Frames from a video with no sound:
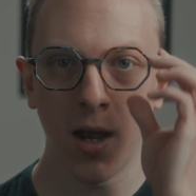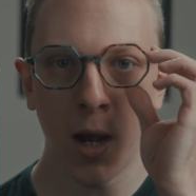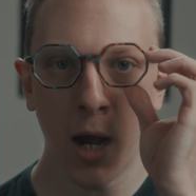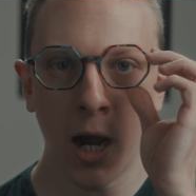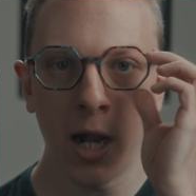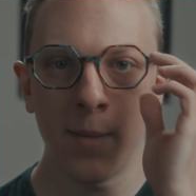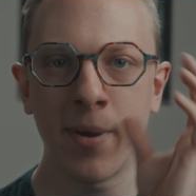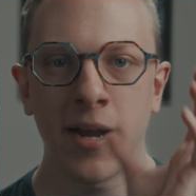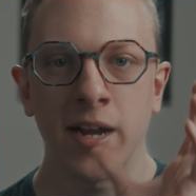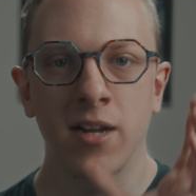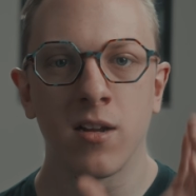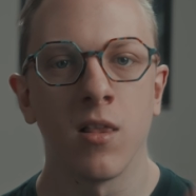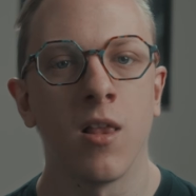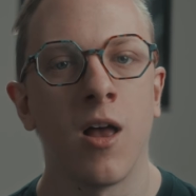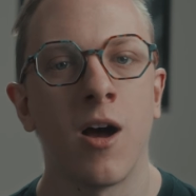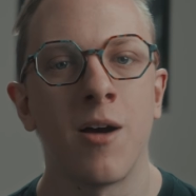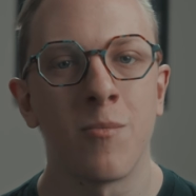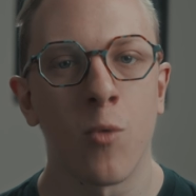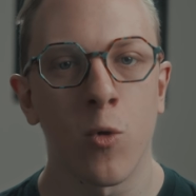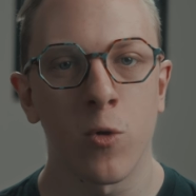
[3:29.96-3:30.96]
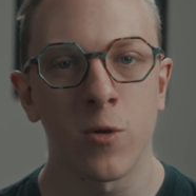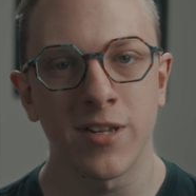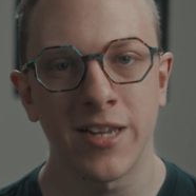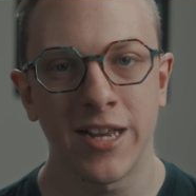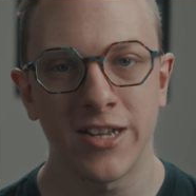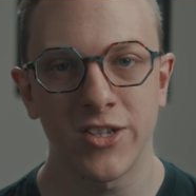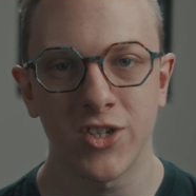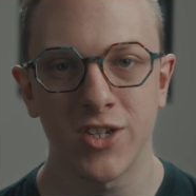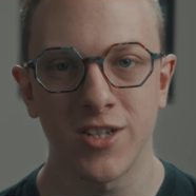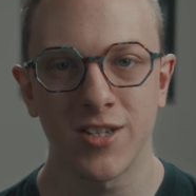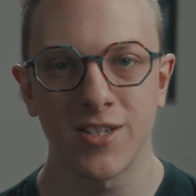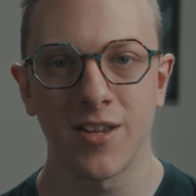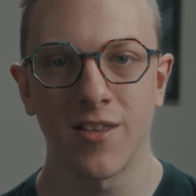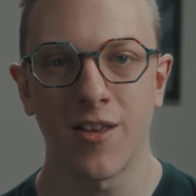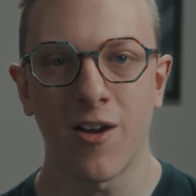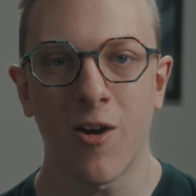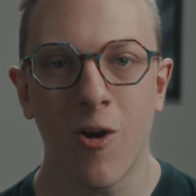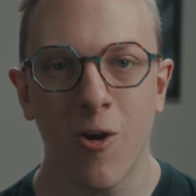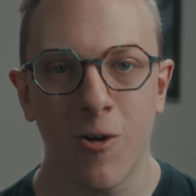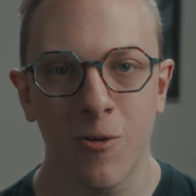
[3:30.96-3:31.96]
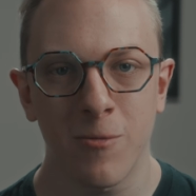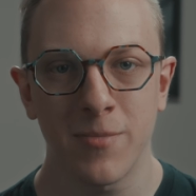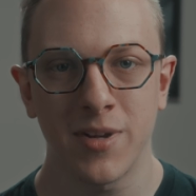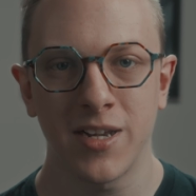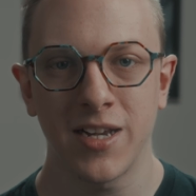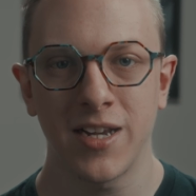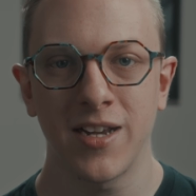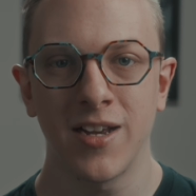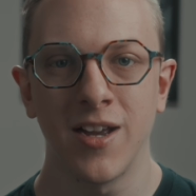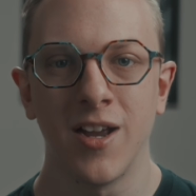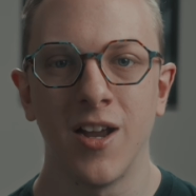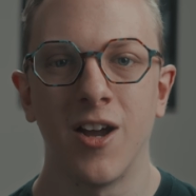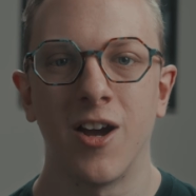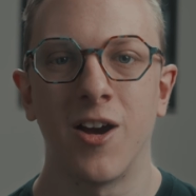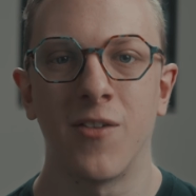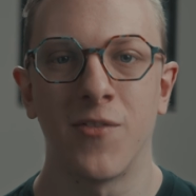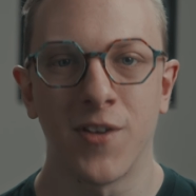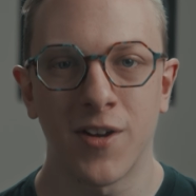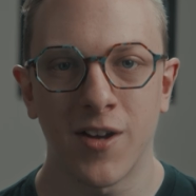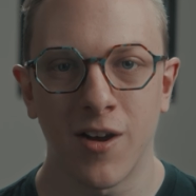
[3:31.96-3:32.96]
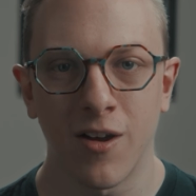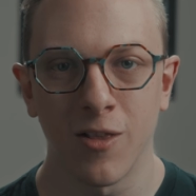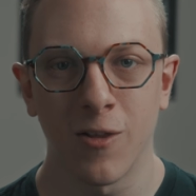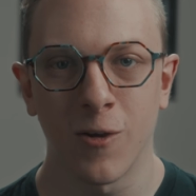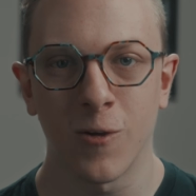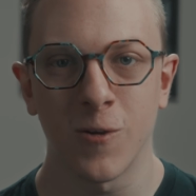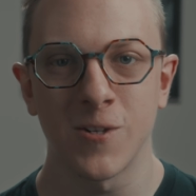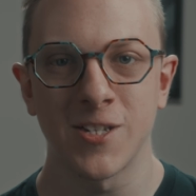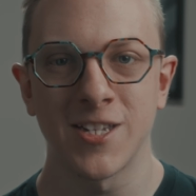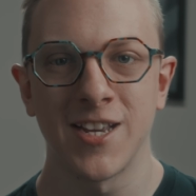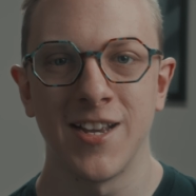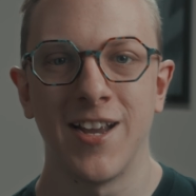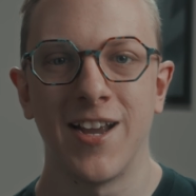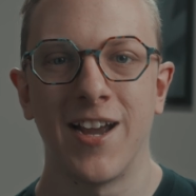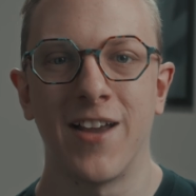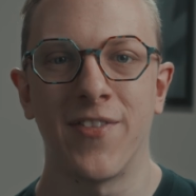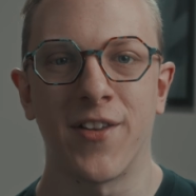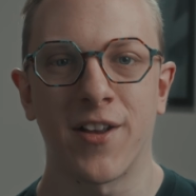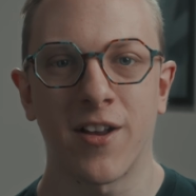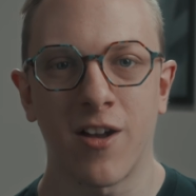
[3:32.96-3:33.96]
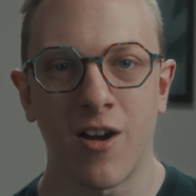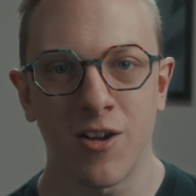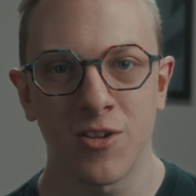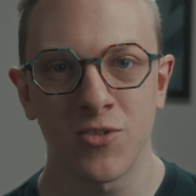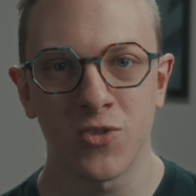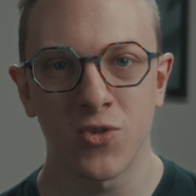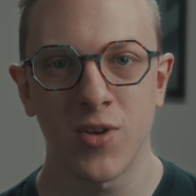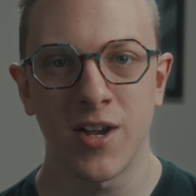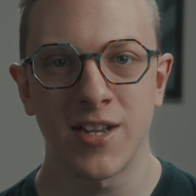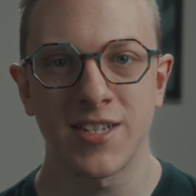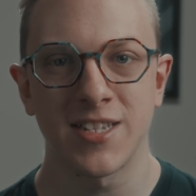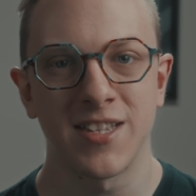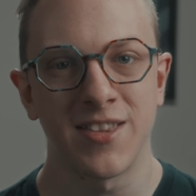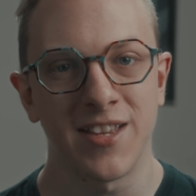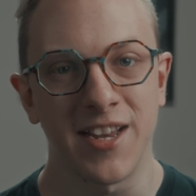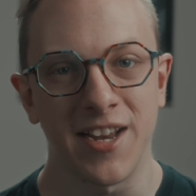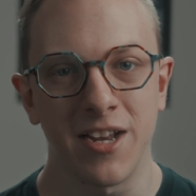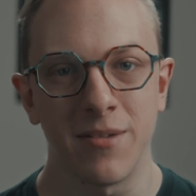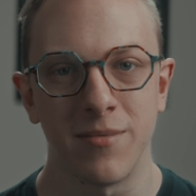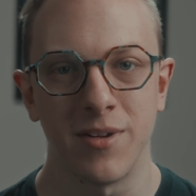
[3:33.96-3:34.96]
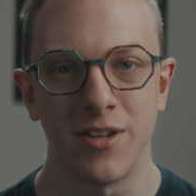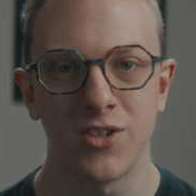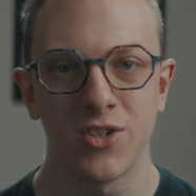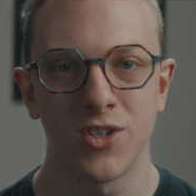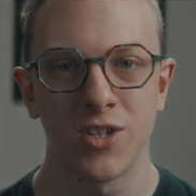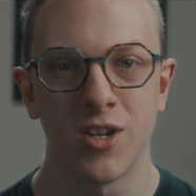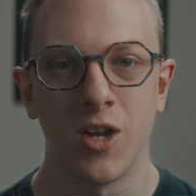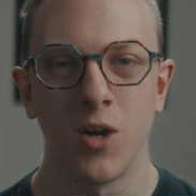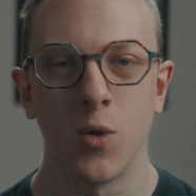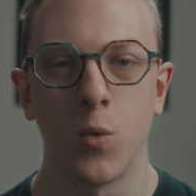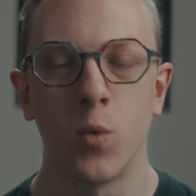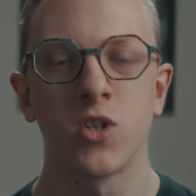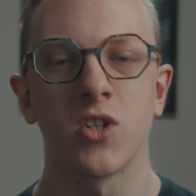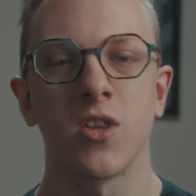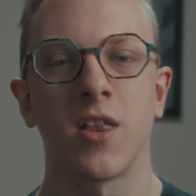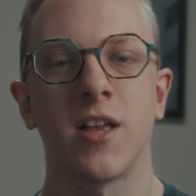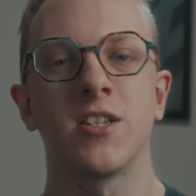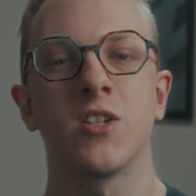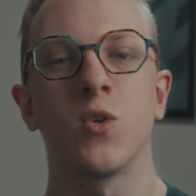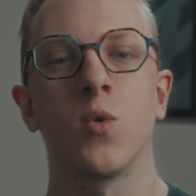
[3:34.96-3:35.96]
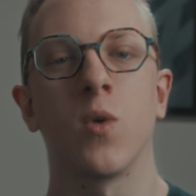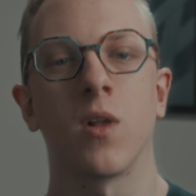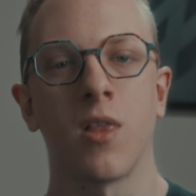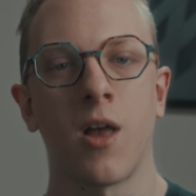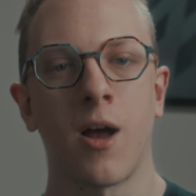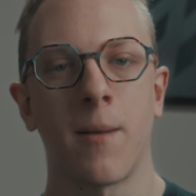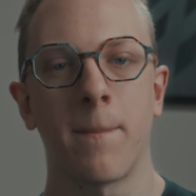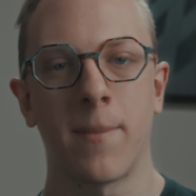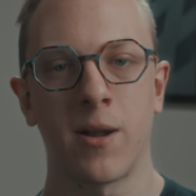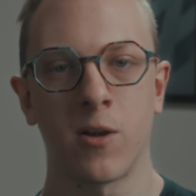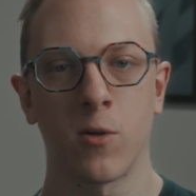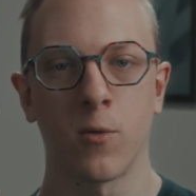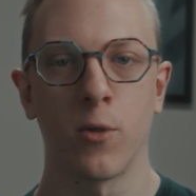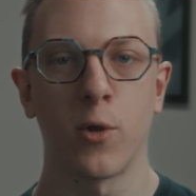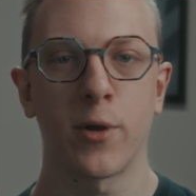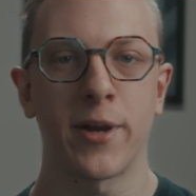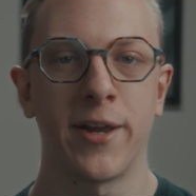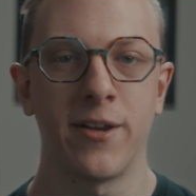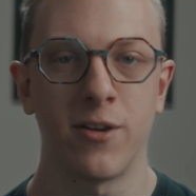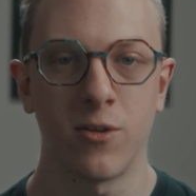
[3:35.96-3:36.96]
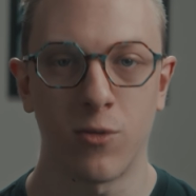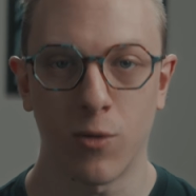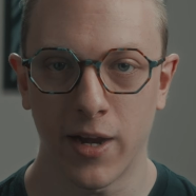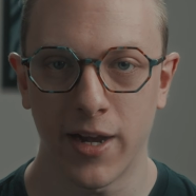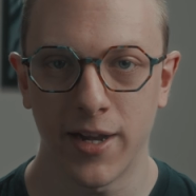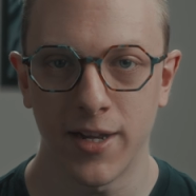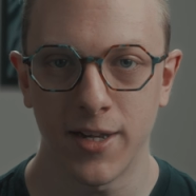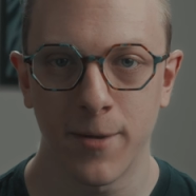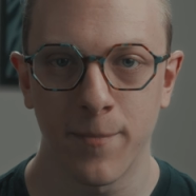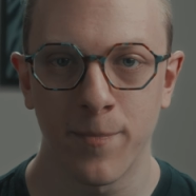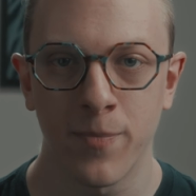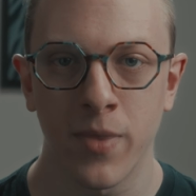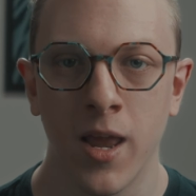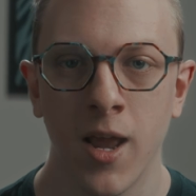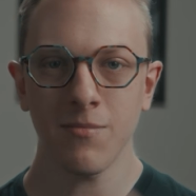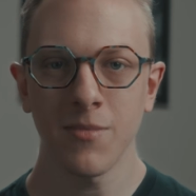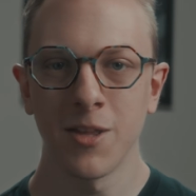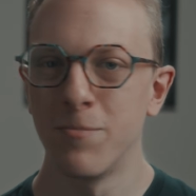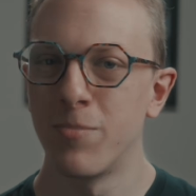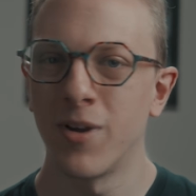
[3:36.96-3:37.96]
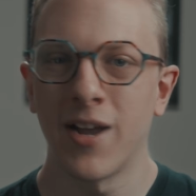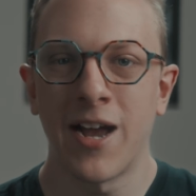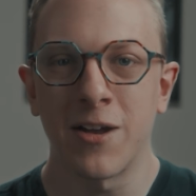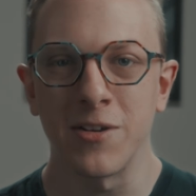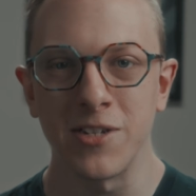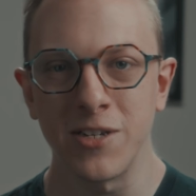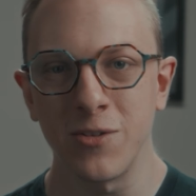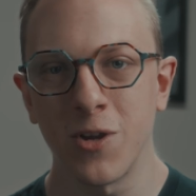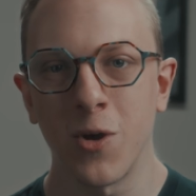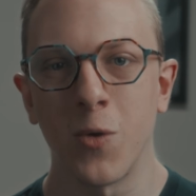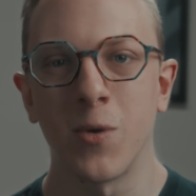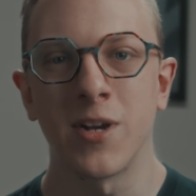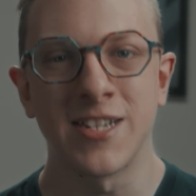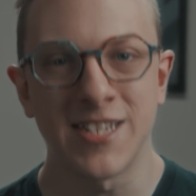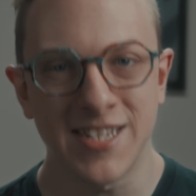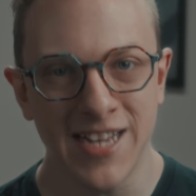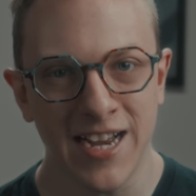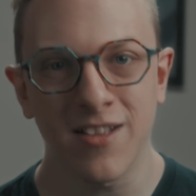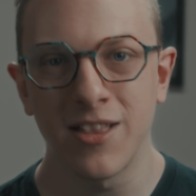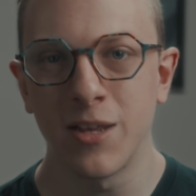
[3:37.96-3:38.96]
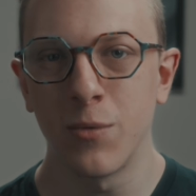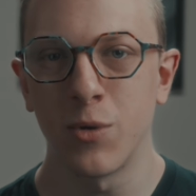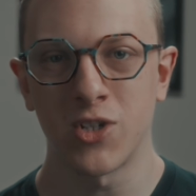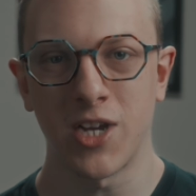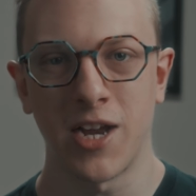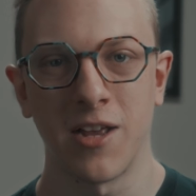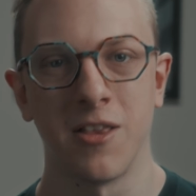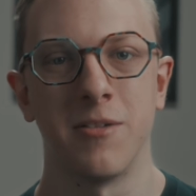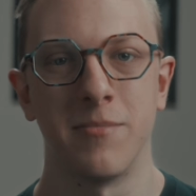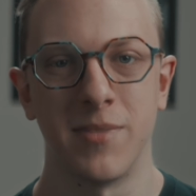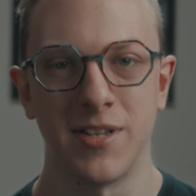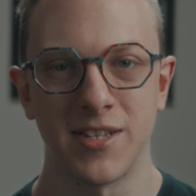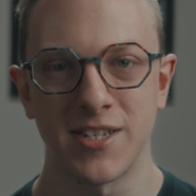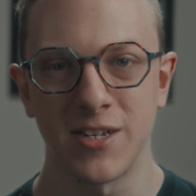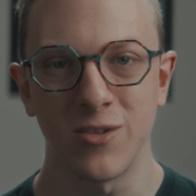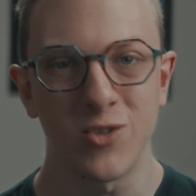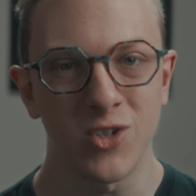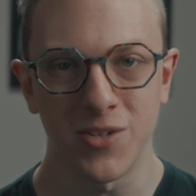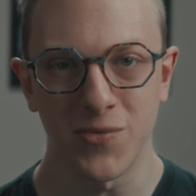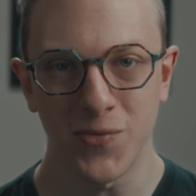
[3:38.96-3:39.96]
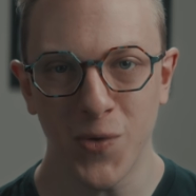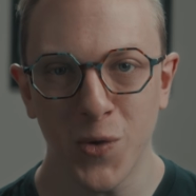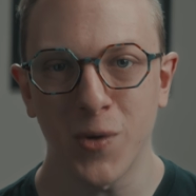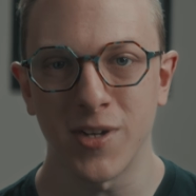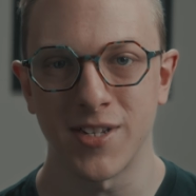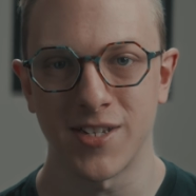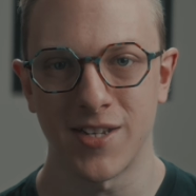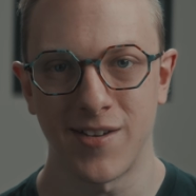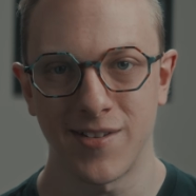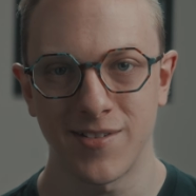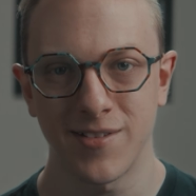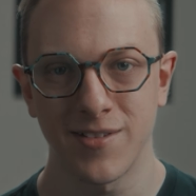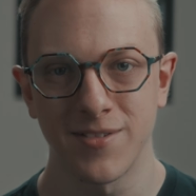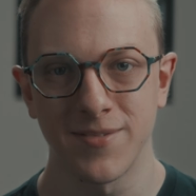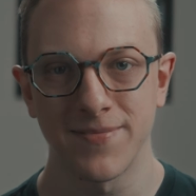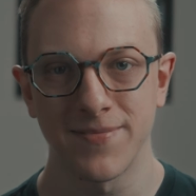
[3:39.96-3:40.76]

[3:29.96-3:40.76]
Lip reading: I paid a lot more attention to the harmony of the colors and the contrast in the image, which led to a lot better looking grade. But how do you know exactly which elements you should focus on?